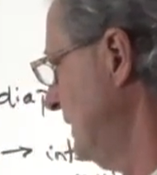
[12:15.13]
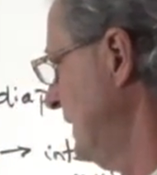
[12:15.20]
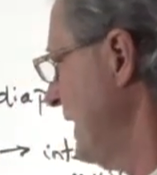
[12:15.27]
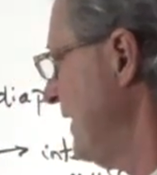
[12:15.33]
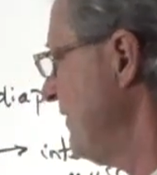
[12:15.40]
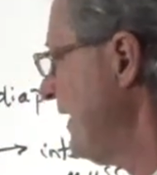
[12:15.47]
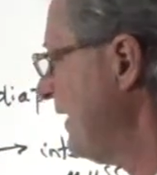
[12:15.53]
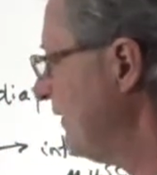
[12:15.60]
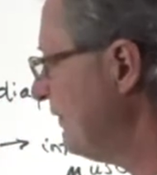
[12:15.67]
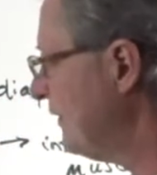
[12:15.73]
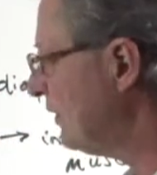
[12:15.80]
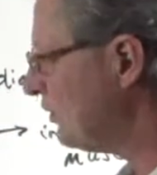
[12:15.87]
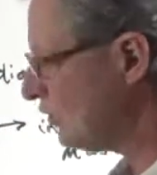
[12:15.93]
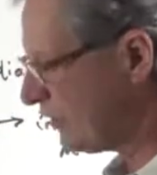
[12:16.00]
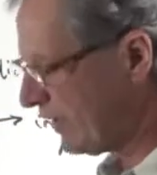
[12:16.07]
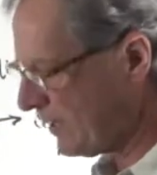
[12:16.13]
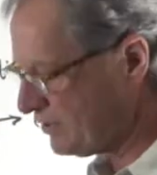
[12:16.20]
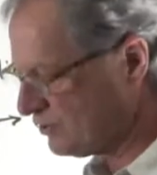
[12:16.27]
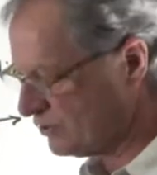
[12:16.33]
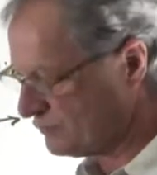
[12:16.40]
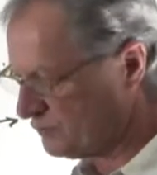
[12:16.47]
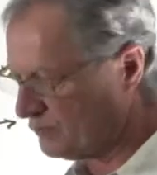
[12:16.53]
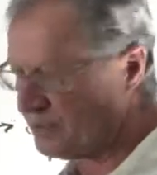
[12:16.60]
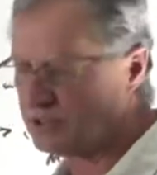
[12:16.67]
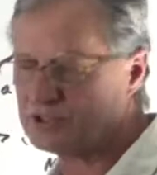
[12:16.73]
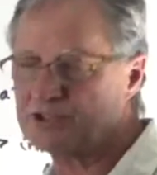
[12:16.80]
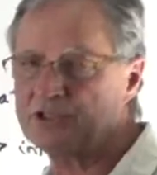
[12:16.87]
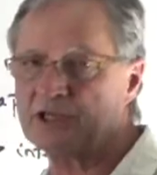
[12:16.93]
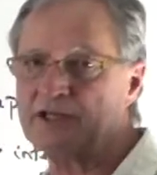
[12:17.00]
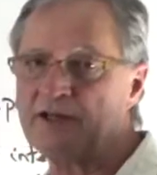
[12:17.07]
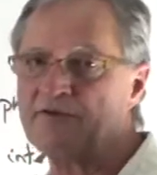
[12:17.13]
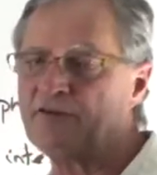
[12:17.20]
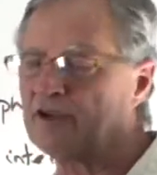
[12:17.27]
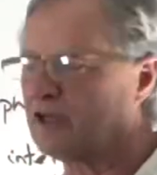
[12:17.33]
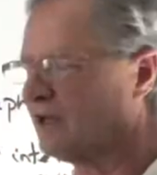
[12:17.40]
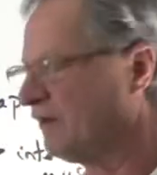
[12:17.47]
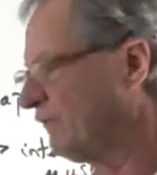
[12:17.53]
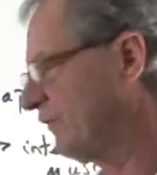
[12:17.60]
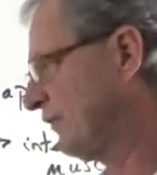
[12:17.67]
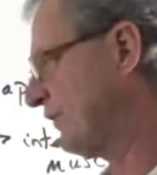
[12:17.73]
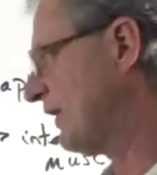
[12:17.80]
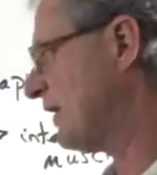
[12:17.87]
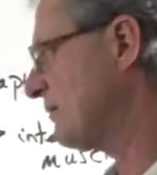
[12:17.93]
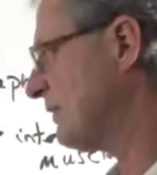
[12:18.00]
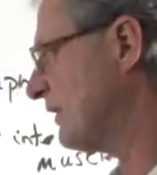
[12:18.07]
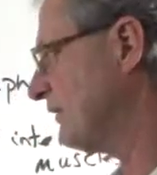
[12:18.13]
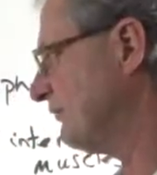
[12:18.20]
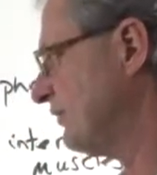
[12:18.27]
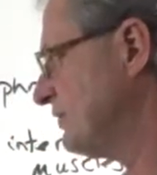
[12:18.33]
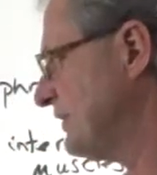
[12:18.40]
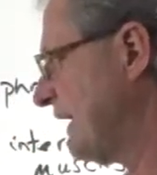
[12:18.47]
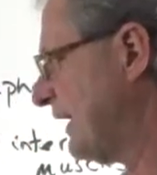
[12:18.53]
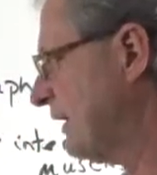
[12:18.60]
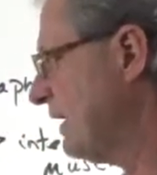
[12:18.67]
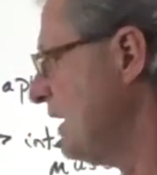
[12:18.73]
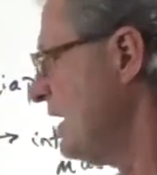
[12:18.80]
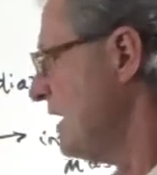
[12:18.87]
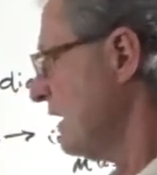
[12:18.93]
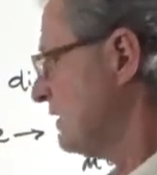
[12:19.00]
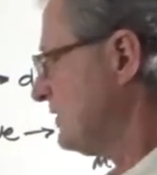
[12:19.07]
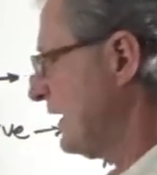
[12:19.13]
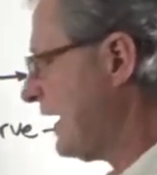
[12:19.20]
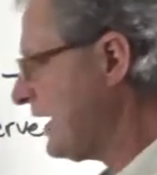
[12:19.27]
And their location is pretty significant if you think about it for a second, because the